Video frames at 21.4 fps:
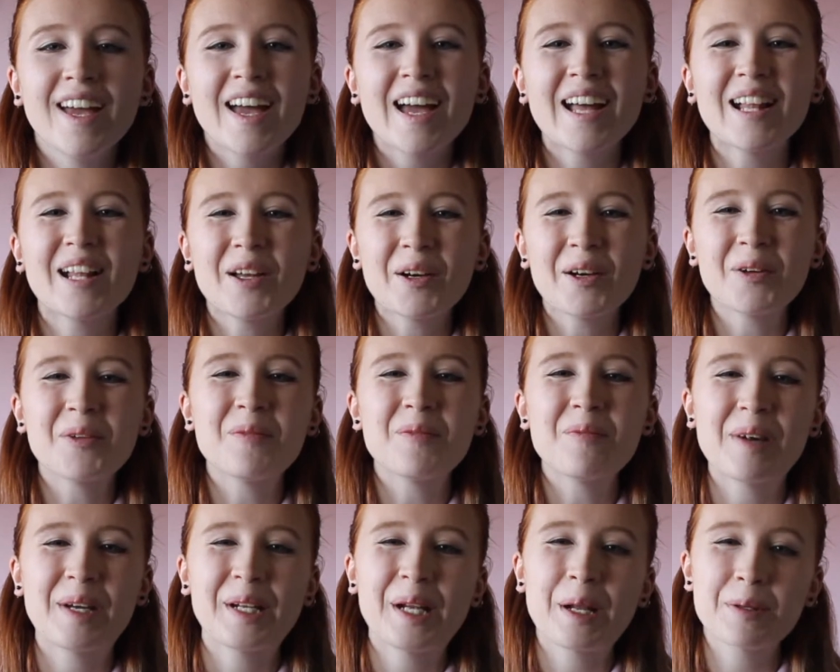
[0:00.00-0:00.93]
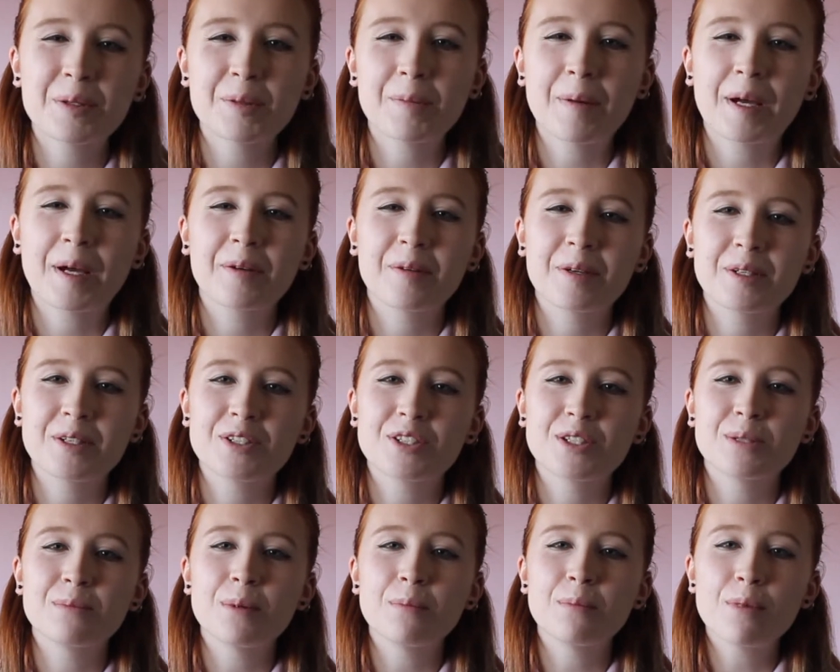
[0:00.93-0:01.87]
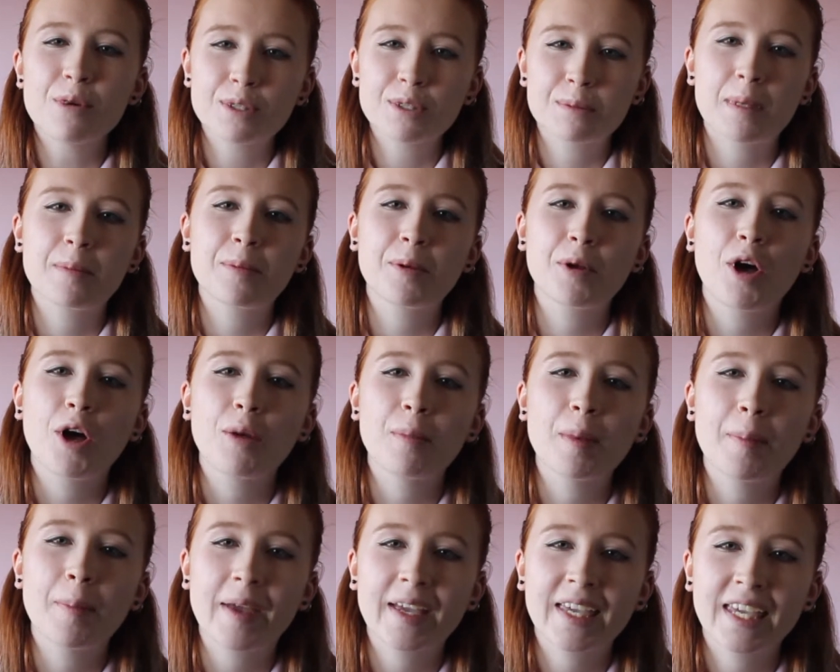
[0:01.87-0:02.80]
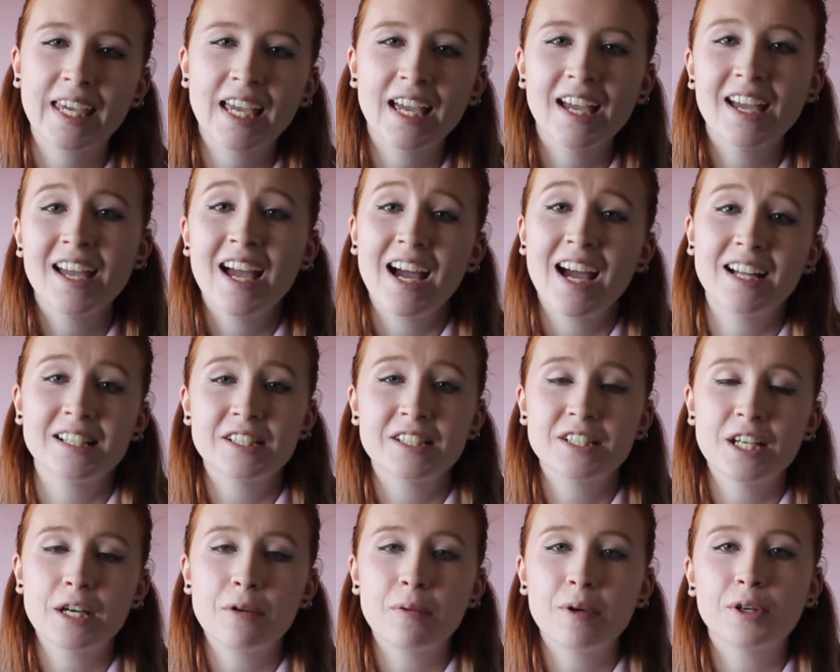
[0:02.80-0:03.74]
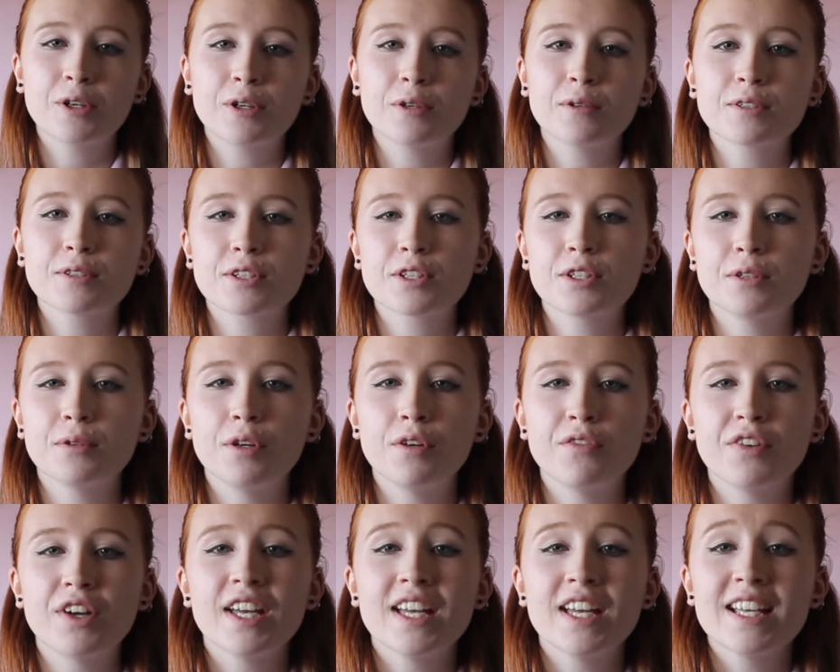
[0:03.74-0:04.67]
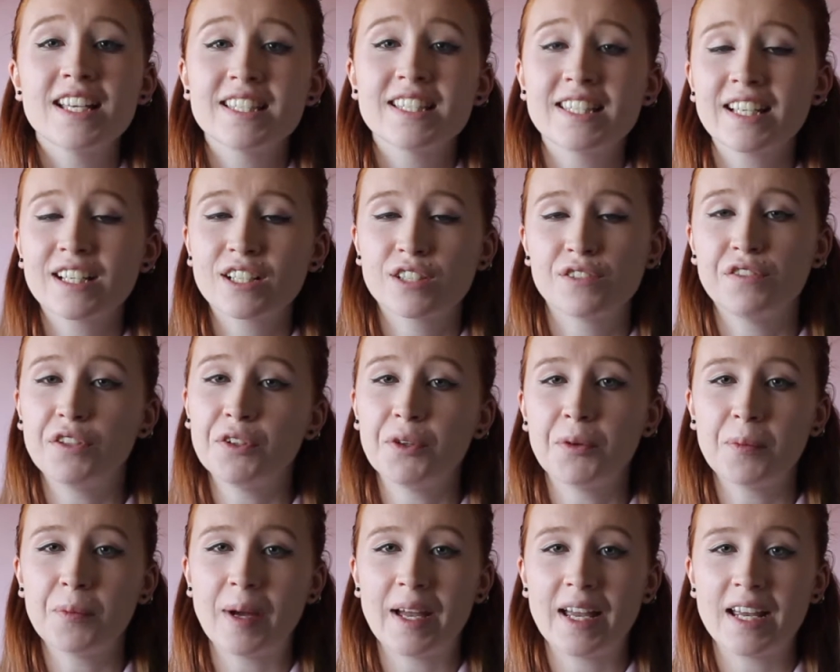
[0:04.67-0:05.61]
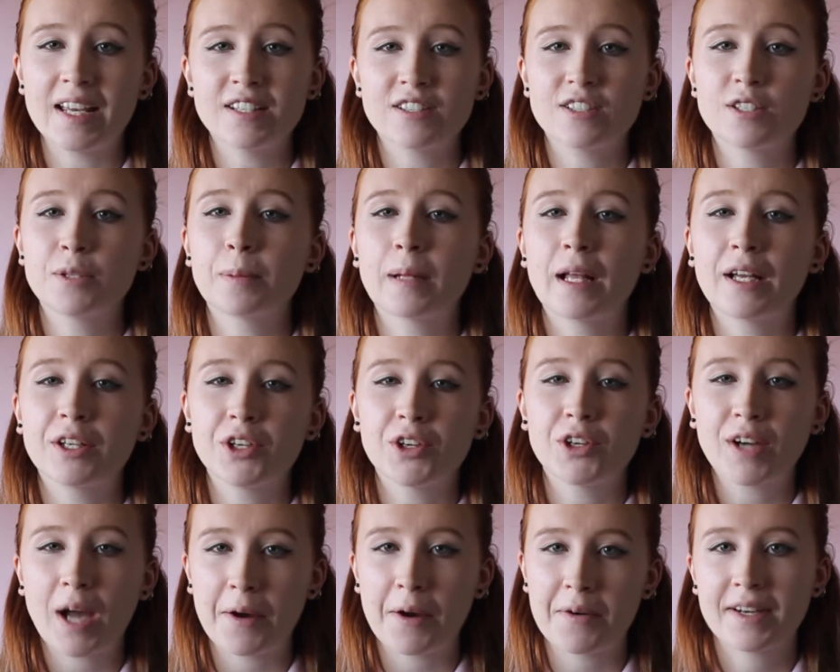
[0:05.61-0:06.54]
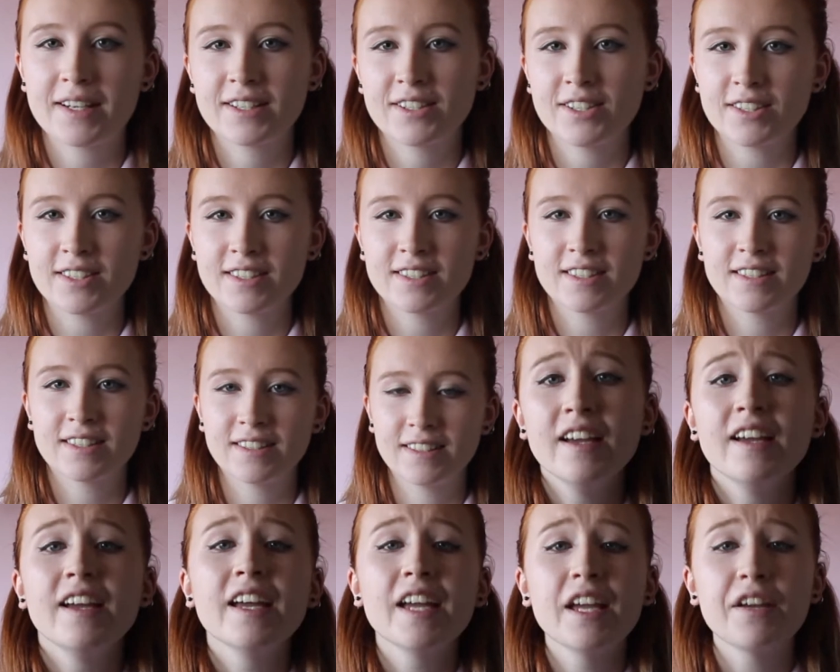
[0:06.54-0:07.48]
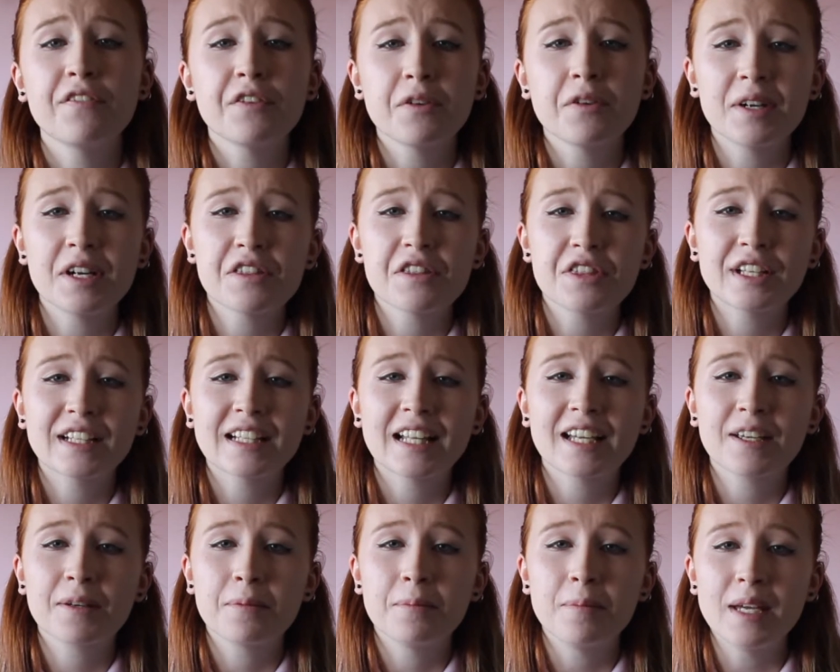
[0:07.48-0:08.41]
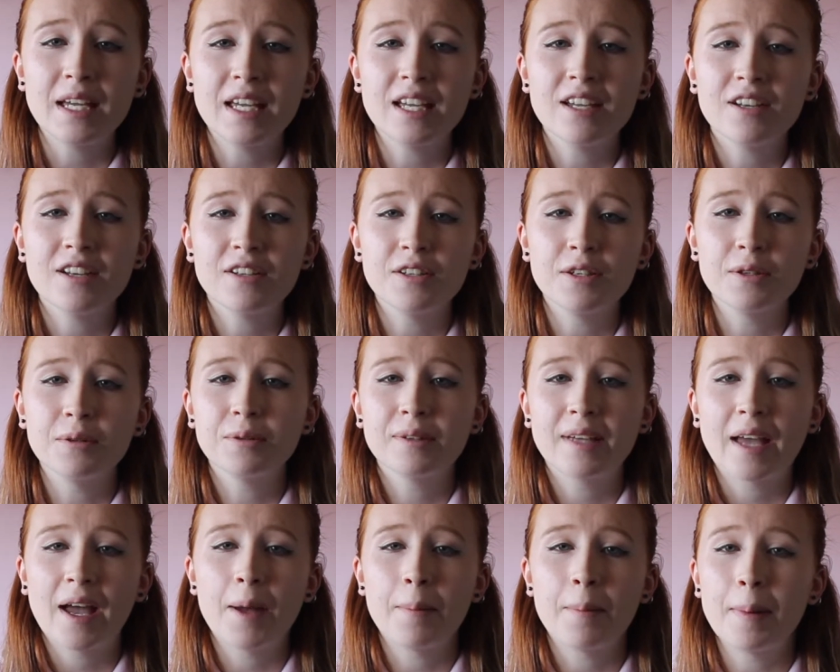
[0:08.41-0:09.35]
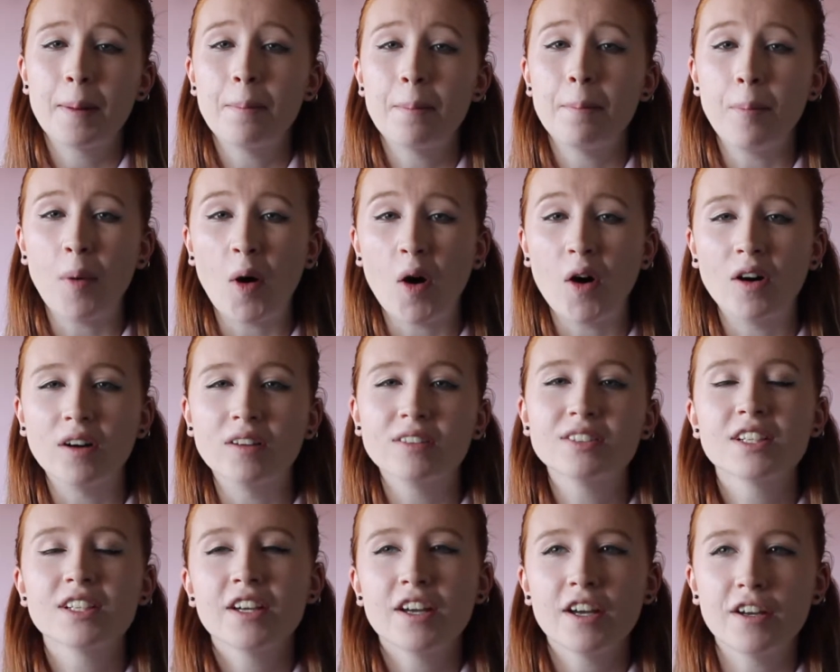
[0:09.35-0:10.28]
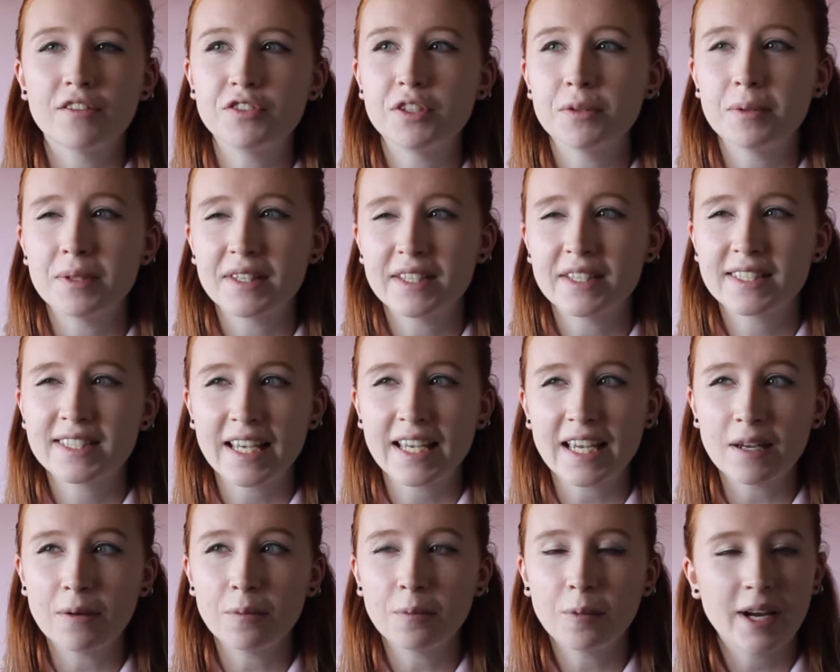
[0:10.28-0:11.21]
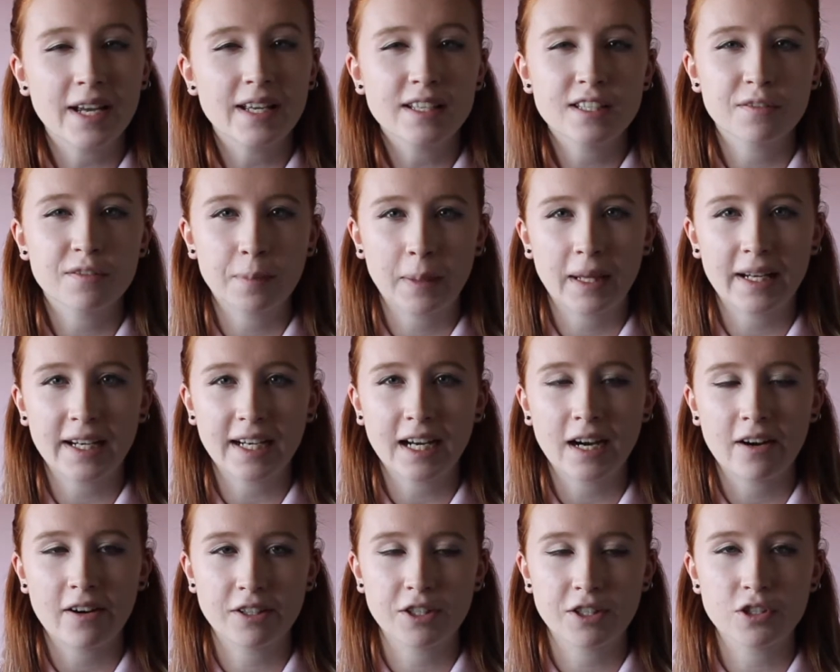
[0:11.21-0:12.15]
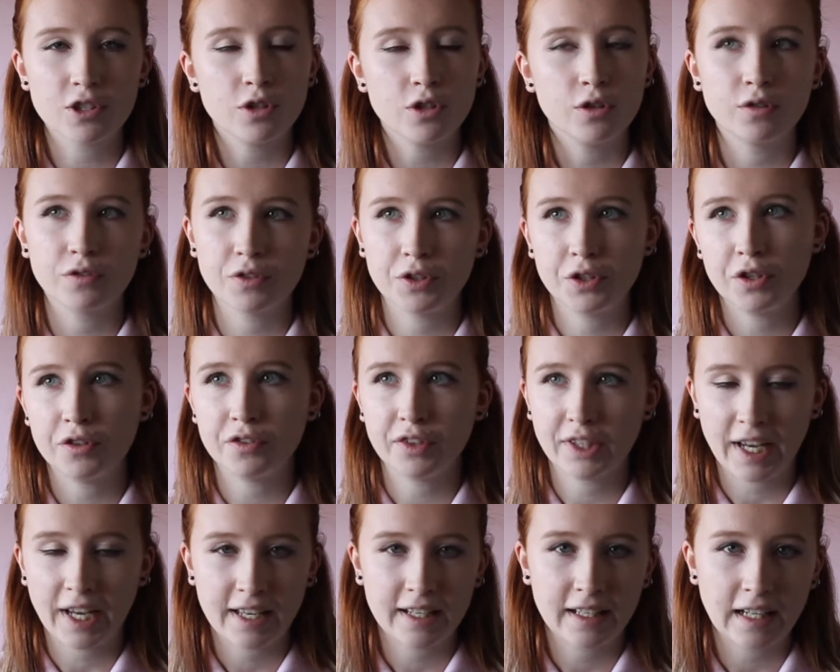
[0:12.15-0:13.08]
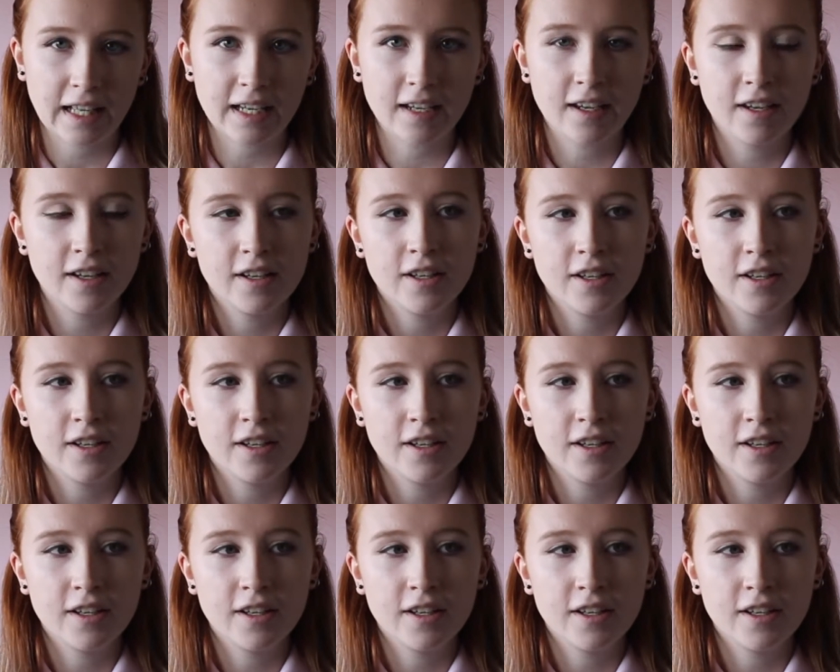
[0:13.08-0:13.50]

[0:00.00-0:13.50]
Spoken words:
Hello, my name's Rebecca Richardson, but most people call me Becky, and today we are going to go over 6 fun ways to plan your characters. If you're anything like me, you get a bit bored of doing the same ways of planning characters over and over again, like,